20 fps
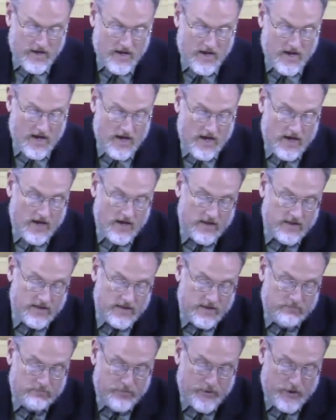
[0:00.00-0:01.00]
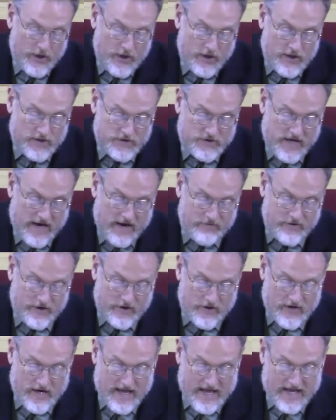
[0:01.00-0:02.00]
Uh, the birds have
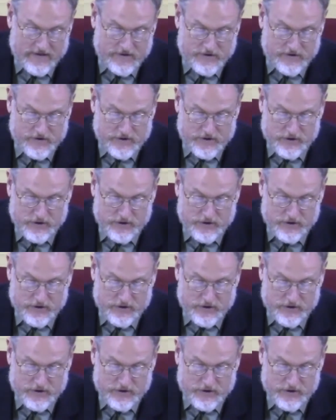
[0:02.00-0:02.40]
their nest.